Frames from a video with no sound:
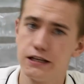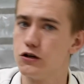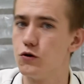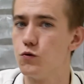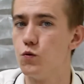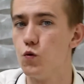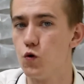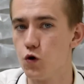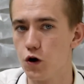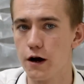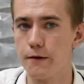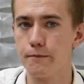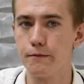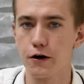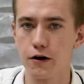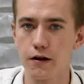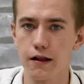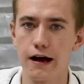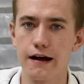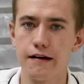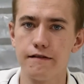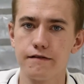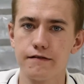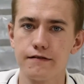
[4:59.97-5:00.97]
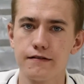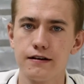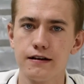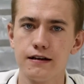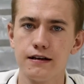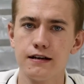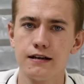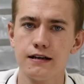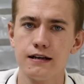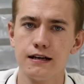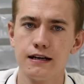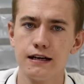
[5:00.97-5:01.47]
to woot up your life.
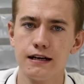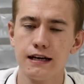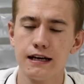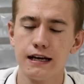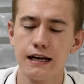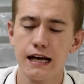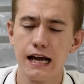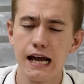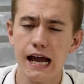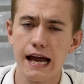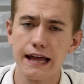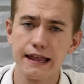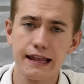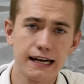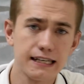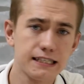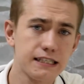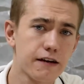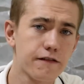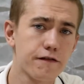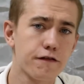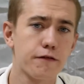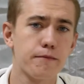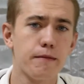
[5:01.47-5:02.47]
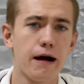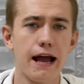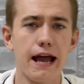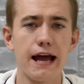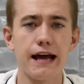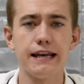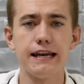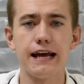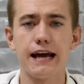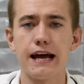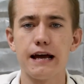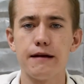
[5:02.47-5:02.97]
And that's it for my
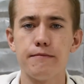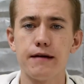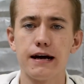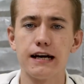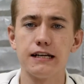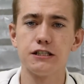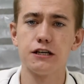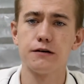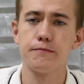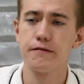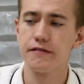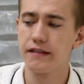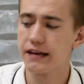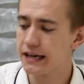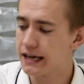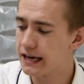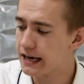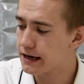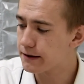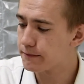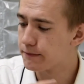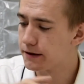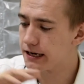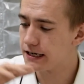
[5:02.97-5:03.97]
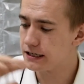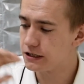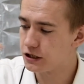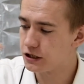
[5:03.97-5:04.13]
head-to-head matchup of the Gigabyte